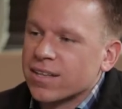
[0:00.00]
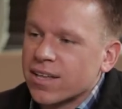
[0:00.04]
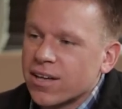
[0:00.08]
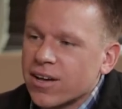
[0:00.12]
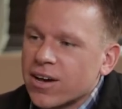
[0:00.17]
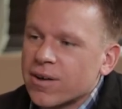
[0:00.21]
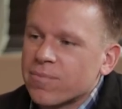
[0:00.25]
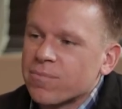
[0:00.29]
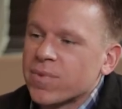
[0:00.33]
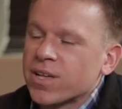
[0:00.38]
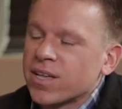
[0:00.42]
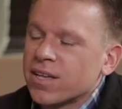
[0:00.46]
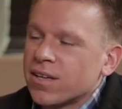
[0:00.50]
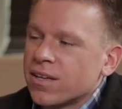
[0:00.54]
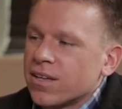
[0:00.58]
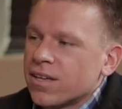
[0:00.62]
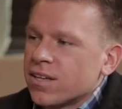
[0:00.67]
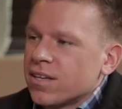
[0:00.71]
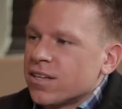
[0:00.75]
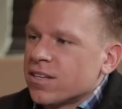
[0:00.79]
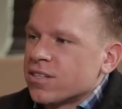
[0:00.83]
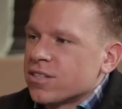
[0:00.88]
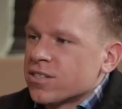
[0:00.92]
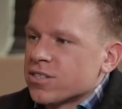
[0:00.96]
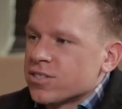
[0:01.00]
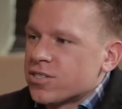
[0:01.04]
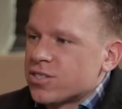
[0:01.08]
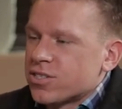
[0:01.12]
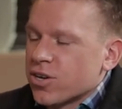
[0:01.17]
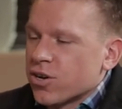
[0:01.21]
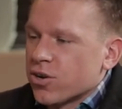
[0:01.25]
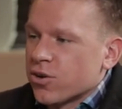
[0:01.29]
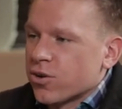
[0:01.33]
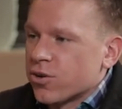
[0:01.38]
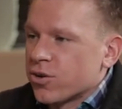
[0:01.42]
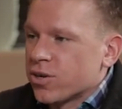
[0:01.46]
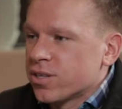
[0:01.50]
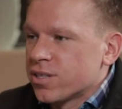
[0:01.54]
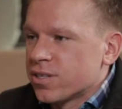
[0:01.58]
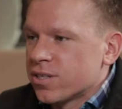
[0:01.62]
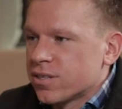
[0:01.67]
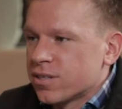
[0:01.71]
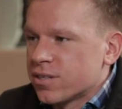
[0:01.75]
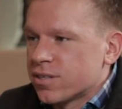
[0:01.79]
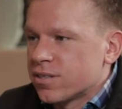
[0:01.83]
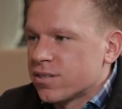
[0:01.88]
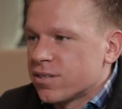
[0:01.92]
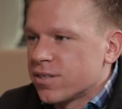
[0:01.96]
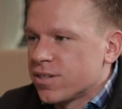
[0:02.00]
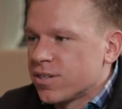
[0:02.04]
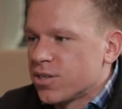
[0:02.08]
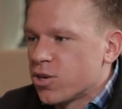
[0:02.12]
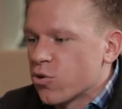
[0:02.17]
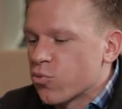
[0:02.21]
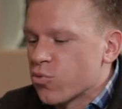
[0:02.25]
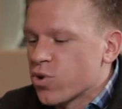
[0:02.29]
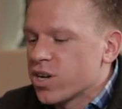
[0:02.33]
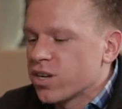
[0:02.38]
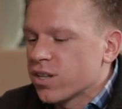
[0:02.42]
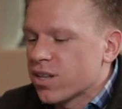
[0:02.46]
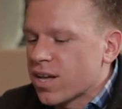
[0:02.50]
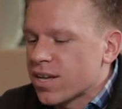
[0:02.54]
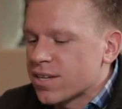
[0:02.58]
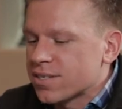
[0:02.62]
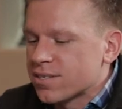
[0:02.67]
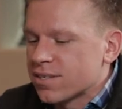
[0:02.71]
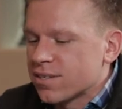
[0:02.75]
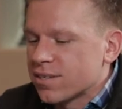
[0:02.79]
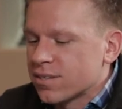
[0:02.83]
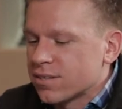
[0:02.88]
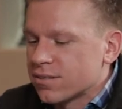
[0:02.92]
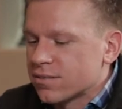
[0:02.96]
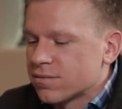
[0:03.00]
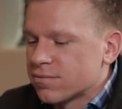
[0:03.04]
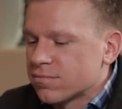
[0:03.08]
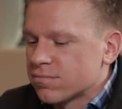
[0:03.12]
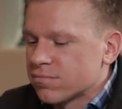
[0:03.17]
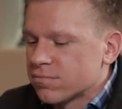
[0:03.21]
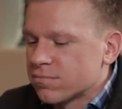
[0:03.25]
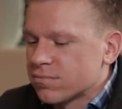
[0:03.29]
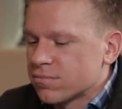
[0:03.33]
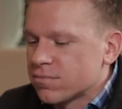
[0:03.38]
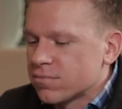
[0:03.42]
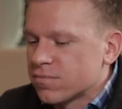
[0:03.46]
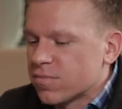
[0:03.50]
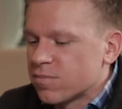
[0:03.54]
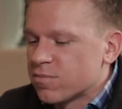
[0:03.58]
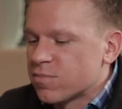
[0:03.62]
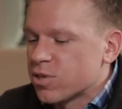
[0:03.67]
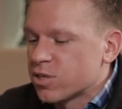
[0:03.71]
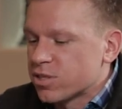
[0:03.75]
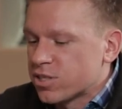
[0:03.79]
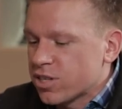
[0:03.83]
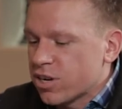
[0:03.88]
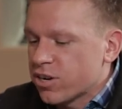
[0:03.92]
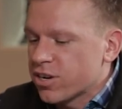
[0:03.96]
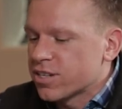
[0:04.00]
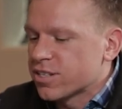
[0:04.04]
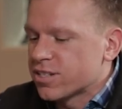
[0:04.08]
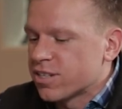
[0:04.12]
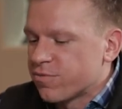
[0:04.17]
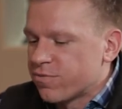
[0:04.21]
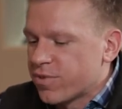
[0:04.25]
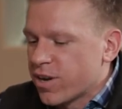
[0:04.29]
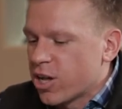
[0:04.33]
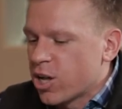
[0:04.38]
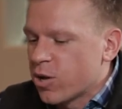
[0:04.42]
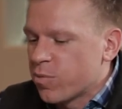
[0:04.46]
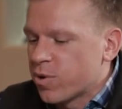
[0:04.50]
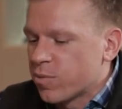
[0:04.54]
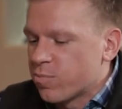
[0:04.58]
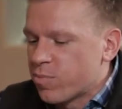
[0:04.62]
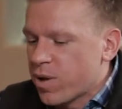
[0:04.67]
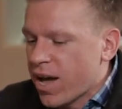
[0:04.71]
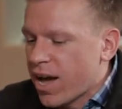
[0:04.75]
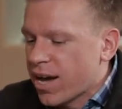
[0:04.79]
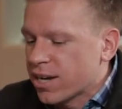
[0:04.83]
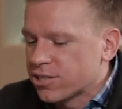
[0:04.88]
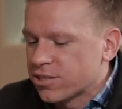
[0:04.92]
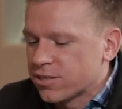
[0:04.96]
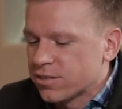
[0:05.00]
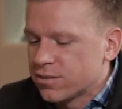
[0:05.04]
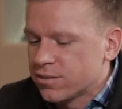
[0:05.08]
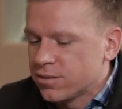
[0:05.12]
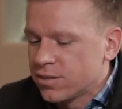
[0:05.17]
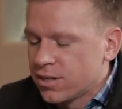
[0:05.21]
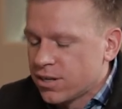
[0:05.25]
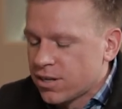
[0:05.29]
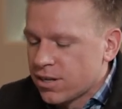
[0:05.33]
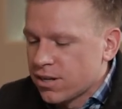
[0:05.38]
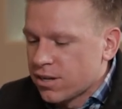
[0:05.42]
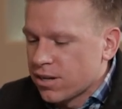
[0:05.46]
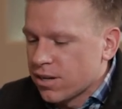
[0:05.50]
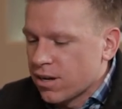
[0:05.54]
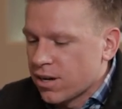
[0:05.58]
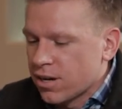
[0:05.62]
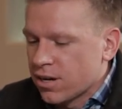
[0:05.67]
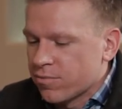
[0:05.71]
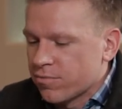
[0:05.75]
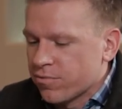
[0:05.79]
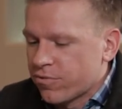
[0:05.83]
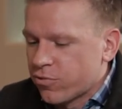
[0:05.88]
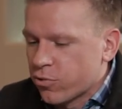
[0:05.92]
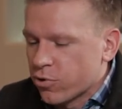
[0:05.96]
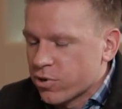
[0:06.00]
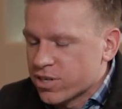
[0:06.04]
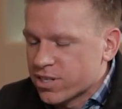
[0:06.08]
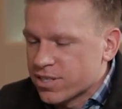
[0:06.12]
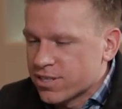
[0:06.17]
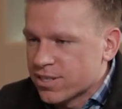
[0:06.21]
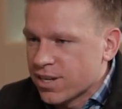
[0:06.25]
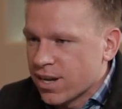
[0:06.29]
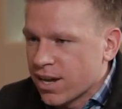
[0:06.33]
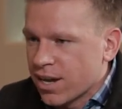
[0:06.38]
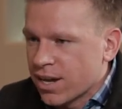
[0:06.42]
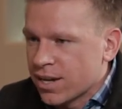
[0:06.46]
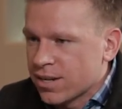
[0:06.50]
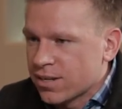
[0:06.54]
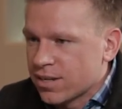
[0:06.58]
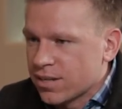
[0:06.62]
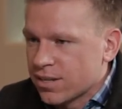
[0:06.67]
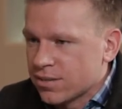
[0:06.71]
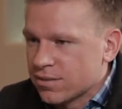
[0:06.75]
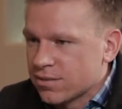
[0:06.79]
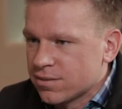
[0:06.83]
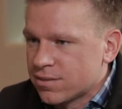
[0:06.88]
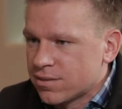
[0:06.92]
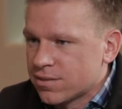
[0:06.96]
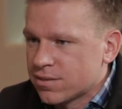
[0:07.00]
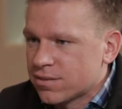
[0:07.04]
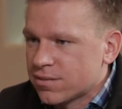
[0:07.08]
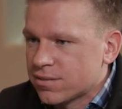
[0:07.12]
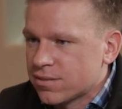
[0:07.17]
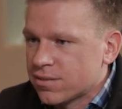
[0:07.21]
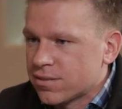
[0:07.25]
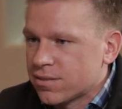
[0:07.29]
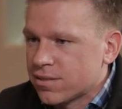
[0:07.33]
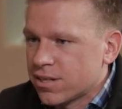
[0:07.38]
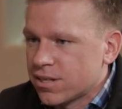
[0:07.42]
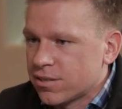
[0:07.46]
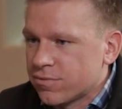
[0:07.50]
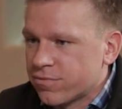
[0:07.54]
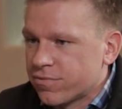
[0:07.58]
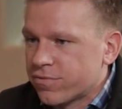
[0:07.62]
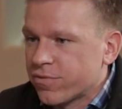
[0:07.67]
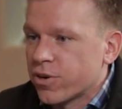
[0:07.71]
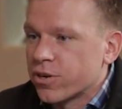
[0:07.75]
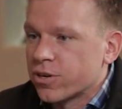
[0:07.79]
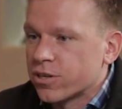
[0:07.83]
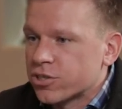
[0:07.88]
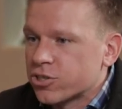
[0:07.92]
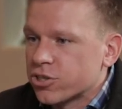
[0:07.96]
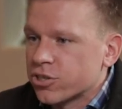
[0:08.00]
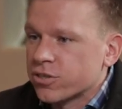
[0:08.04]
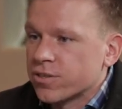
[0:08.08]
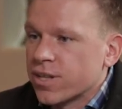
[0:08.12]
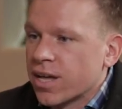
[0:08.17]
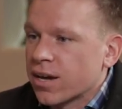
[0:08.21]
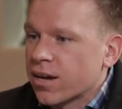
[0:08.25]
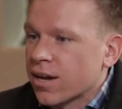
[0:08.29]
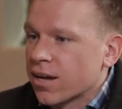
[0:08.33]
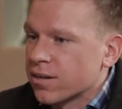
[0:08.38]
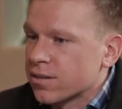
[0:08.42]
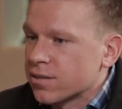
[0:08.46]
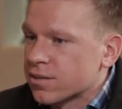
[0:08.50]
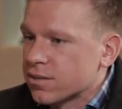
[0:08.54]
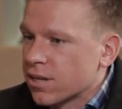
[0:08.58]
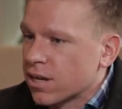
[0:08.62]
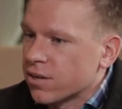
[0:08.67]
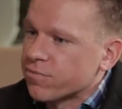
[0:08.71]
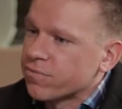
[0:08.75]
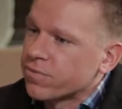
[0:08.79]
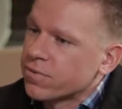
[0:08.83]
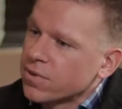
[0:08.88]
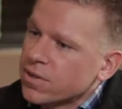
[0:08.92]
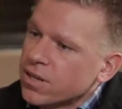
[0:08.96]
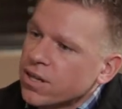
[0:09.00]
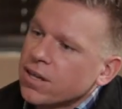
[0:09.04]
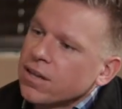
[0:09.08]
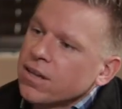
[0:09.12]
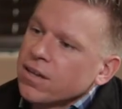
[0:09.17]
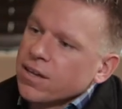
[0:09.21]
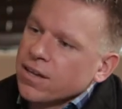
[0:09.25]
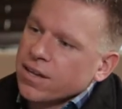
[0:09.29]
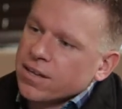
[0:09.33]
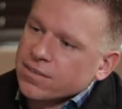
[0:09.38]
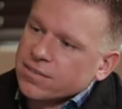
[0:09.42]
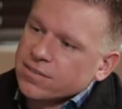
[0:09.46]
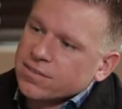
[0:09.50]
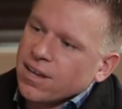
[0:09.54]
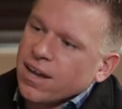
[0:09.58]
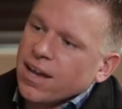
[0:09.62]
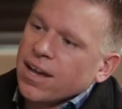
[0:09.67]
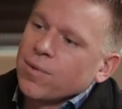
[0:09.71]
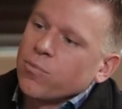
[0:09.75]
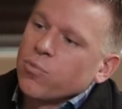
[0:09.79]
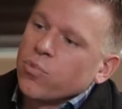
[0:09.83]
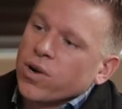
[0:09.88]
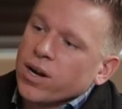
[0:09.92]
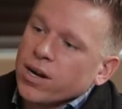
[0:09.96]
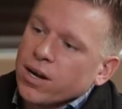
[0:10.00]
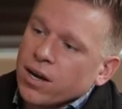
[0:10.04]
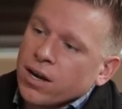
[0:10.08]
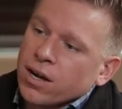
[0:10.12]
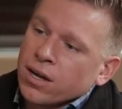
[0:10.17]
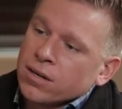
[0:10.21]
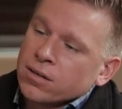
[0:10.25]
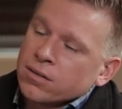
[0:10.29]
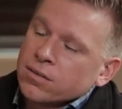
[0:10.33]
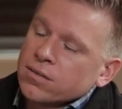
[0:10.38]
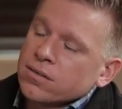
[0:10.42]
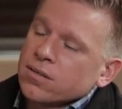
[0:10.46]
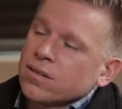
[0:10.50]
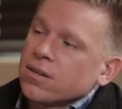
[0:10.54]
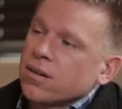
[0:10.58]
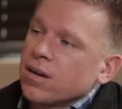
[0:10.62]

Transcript: Yep. So realizing I'm just starting to develop a passion for design and furniture and that kind of stuff as time went on.